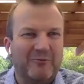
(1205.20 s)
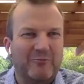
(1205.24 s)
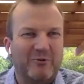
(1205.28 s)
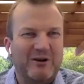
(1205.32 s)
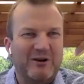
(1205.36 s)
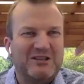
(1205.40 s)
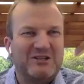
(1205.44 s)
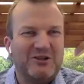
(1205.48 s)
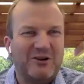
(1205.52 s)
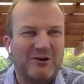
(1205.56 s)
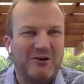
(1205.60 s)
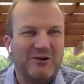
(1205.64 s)

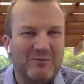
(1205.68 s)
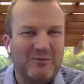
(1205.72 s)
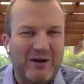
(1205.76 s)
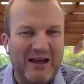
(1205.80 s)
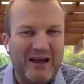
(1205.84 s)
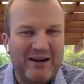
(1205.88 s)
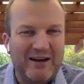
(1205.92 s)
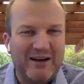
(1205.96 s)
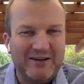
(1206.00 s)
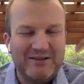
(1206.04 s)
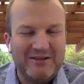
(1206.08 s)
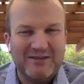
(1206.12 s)
we joke
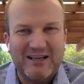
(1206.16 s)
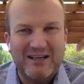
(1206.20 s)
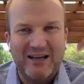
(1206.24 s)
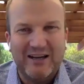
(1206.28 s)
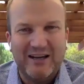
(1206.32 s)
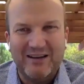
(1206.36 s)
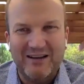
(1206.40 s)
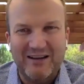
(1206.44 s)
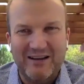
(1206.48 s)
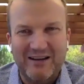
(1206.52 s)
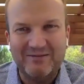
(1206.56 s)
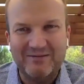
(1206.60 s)
about it
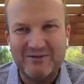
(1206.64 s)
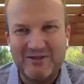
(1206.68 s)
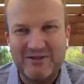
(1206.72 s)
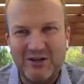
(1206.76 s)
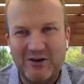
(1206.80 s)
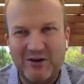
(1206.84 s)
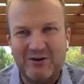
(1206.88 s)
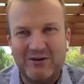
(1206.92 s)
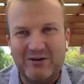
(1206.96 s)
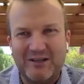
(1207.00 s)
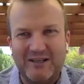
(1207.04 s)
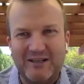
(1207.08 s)

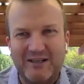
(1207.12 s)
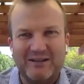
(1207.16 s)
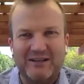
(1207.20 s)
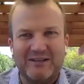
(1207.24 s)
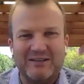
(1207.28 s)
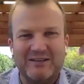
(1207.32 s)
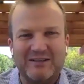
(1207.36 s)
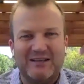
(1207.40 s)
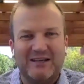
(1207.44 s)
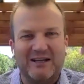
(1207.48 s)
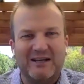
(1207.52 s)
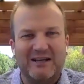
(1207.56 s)
internally
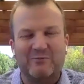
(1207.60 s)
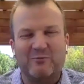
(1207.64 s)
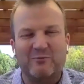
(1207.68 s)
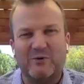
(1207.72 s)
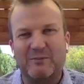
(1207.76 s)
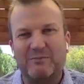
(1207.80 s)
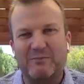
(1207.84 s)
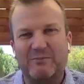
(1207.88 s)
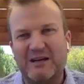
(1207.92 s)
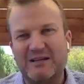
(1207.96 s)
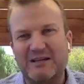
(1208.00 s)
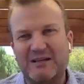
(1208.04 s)
that
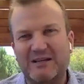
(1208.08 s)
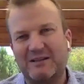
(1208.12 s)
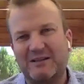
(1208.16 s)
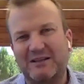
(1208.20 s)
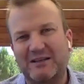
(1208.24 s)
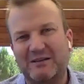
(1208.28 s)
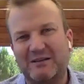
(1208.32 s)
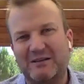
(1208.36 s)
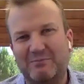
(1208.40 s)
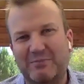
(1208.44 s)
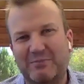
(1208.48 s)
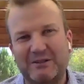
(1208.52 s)
we're
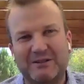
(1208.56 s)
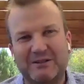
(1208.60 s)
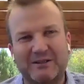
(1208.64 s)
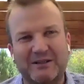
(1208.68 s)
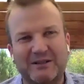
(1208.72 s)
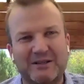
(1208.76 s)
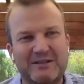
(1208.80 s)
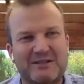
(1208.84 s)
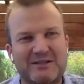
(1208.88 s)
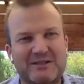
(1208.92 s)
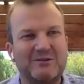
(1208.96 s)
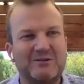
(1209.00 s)
basically
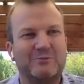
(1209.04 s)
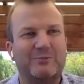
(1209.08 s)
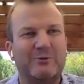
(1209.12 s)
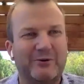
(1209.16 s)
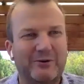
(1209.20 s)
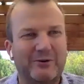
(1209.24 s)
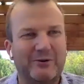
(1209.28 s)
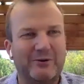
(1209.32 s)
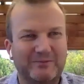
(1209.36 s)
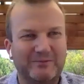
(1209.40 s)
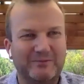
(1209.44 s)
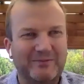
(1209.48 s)
building a
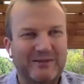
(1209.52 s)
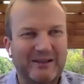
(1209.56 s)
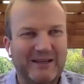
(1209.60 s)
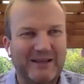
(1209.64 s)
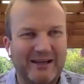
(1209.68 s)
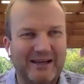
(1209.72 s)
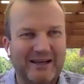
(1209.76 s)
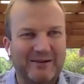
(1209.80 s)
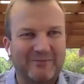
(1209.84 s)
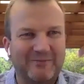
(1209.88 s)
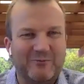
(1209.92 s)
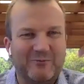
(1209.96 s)

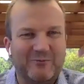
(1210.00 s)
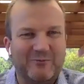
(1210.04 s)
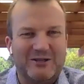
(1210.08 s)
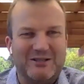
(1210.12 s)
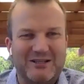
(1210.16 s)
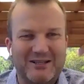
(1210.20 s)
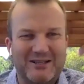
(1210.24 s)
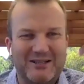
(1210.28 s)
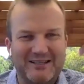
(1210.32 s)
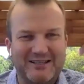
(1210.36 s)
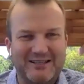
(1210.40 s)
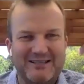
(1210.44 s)
Subaru,
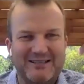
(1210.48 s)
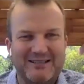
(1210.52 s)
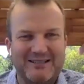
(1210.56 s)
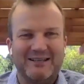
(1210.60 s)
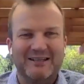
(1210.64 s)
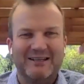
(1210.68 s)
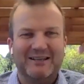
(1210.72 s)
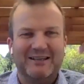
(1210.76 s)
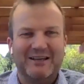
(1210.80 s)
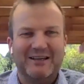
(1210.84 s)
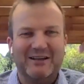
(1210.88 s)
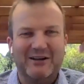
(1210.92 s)
which is,
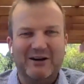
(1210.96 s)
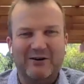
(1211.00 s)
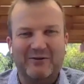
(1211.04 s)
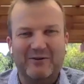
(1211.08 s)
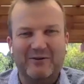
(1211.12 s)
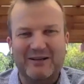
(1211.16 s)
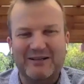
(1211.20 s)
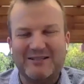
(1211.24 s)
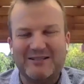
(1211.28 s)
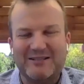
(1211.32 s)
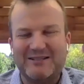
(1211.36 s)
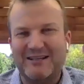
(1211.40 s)
you know,
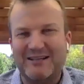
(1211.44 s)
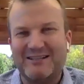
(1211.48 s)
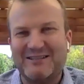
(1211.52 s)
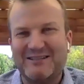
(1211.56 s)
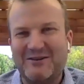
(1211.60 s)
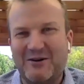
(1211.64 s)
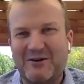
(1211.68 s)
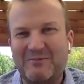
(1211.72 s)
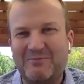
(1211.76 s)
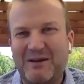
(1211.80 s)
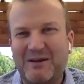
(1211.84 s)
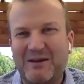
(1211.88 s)
it's
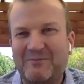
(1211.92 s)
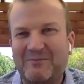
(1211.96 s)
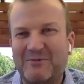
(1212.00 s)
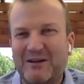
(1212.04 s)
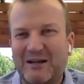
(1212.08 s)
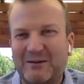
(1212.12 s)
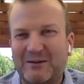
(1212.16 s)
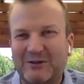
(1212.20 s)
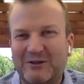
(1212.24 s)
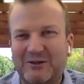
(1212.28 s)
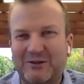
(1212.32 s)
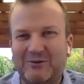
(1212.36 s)
not a
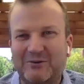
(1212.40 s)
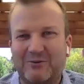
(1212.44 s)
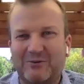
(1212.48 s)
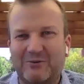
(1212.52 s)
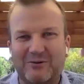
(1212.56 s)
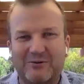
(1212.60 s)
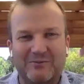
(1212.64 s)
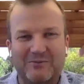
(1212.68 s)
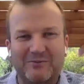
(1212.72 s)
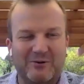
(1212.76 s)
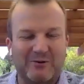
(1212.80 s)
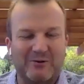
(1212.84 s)

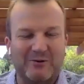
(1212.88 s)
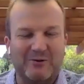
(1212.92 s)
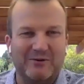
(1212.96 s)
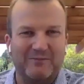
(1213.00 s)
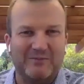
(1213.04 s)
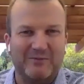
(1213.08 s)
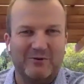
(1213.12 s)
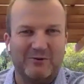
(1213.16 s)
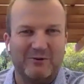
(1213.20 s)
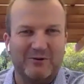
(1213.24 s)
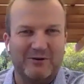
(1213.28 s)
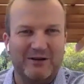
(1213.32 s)
BMW
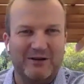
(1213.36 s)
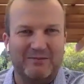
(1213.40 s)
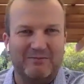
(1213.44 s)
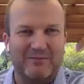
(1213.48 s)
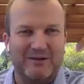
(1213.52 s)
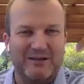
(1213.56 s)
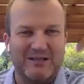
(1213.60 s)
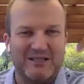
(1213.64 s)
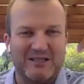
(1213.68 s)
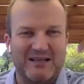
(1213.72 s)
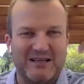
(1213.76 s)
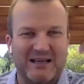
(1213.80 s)
or a
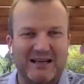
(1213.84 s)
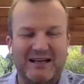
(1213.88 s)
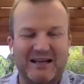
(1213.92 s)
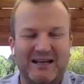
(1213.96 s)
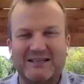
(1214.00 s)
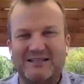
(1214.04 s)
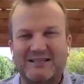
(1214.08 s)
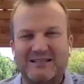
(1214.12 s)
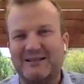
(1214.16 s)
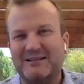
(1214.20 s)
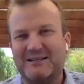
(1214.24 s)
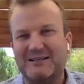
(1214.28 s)

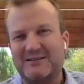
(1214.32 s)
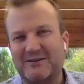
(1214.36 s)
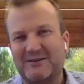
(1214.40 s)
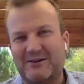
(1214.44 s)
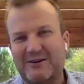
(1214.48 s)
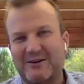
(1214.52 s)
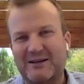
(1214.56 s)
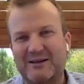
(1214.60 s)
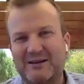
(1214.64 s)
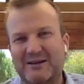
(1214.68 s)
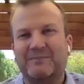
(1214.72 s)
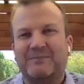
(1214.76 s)
Mercedes, and it's
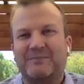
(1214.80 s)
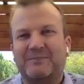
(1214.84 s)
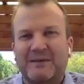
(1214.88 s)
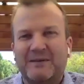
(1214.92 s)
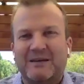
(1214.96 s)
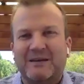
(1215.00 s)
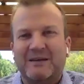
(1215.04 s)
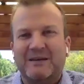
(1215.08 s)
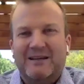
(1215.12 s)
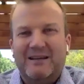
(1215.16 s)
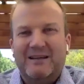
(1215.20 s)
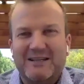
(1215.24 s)
not a
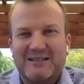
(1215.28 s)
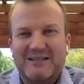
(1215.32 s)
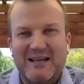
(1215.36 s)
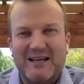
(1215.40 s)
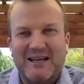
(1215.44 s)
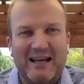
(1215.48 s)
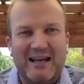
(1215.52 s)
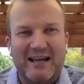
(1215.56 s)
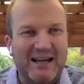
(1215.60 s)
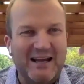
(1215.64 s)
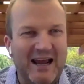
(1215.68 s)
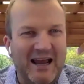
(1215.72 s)

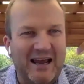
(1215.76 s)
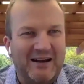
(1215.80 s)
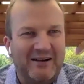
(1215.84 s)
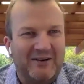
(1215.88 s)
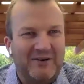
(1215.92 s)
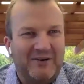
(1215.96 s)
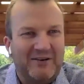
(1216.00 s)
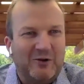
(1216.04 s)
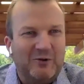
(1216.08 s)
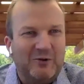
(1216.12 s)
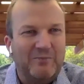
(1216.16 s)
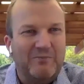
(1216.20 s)

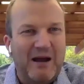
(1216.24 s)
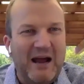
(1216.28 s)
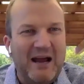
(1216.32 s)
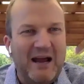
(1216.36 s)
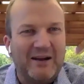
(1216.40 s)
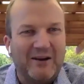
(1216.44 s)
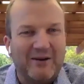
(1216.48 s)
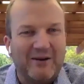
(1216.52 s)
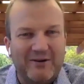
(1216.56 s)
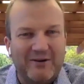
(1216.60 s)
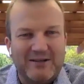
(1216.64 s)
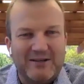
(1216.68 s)
secondhand old
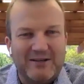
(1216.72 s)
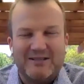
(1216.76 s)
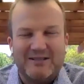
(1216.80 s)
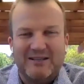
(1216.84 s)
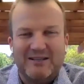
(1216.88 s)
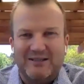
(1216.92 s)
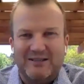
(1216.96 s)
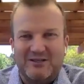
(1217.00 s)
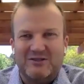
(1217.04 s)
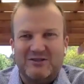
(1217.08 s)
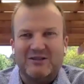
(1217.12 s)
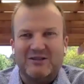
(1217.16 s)
banger.
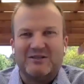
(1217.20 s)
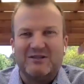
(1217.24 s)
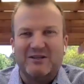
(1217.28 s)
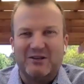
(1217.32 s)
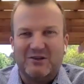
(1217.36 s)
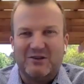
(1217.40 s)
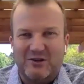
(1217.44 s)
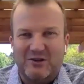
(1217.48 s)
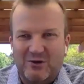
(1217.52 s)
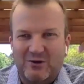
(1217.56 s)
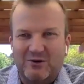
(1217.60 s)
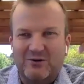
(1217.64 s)
It's just
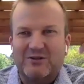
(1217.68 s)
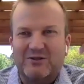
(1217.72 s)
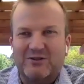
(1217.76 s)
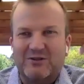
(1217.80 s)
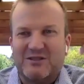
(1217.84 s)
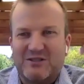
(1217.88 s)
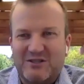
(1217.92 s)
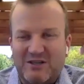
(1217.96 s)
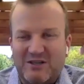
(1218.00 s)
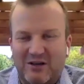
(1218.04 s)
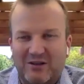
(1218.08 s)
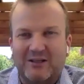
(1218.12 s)
a good,
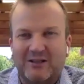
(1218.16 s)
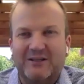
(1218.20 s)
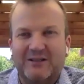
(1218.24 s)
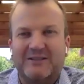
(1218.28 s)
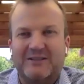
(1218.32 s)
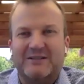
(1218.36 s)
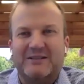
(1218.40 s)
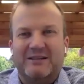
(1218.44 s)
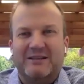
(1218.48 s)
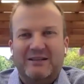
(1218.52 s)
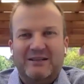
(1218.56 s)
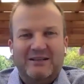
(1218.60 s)
solid,
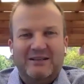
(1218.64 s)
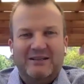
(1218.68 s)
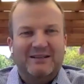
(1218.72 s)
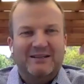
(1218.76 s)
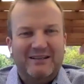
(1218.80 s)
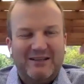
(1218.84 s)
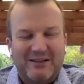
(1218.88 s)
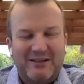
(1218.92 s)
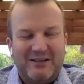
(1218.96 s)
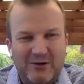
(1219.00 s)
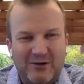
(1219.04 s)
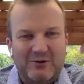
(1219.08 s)

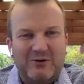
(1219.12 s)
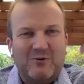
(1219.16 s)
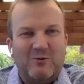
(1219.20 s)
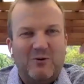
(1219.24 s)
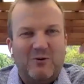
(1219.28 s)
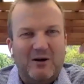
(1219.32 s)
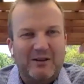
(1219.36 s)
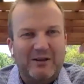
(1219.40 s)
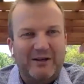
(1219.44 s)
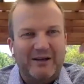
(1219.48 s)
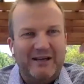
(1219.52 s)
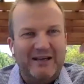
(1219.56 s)
good
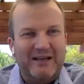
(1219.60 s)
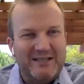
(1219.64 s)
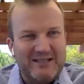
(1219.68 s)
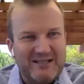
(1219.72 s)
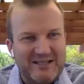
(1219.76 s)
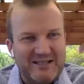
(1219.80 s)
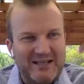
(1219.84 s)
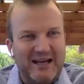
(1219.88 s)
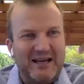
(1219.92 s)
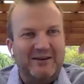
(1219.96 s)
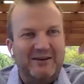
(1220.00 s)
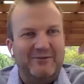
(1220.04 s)
quality,
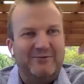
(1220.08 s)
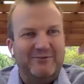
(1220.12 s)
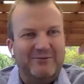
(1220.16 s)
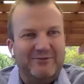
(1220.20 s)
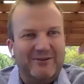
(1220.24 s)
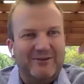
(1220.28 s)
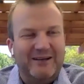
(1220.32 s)
safe